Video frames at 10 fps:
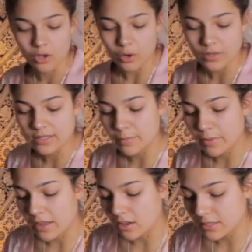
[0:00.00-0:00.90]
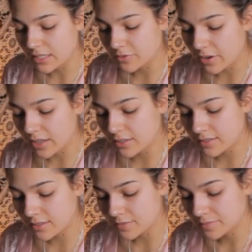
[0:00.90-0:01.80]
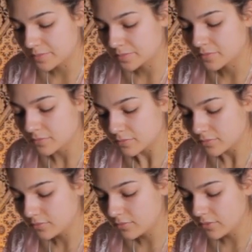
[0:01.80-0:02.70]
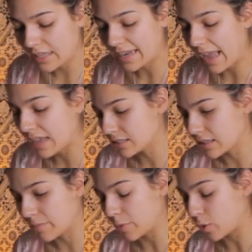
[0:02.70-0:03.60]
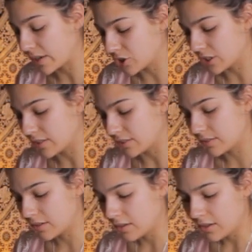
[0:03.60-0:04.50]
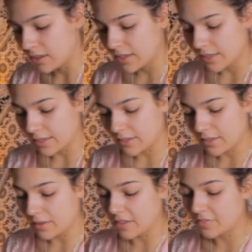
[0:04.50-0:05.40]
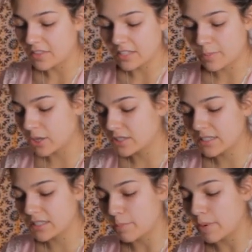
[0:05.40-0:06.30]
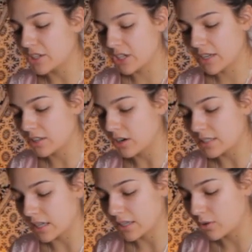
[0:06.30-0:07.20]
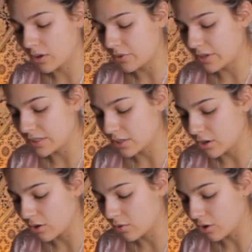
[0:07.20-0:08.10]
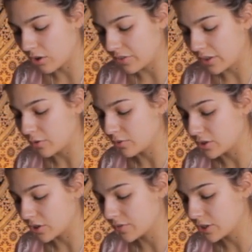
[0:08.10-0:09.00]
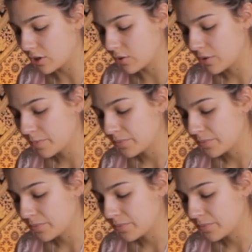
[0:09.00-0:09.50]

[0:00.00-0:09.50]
Go to somebody else's friends and ask them questions. If this person isn't budging and they're not telling you all you need to know or all that you deserve to know,